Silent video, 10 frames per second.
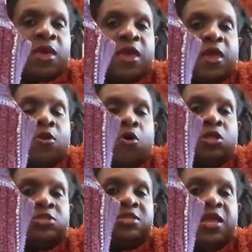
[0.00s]
and
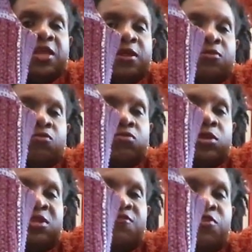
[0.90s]
alternated the
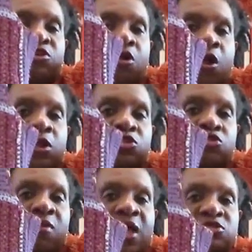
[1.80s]
different yarns
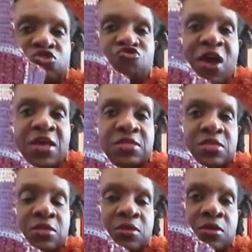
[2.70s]
throughout the dress.
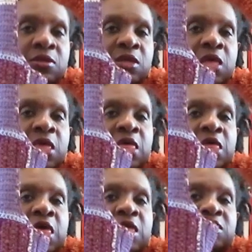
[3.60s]

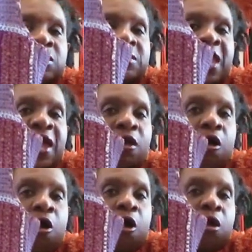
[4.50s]
The neck,
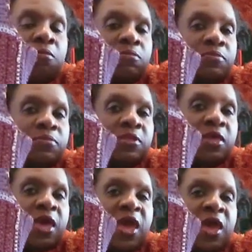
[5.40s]
arm,
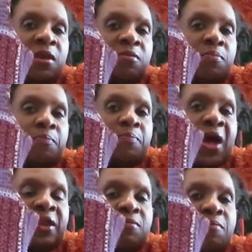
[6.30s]
and
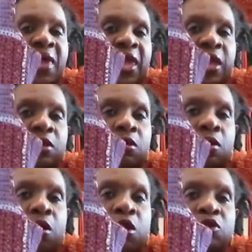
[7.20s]
bottom band
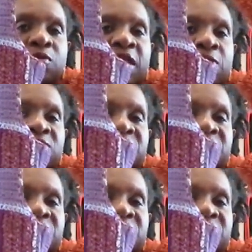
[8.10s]
are created with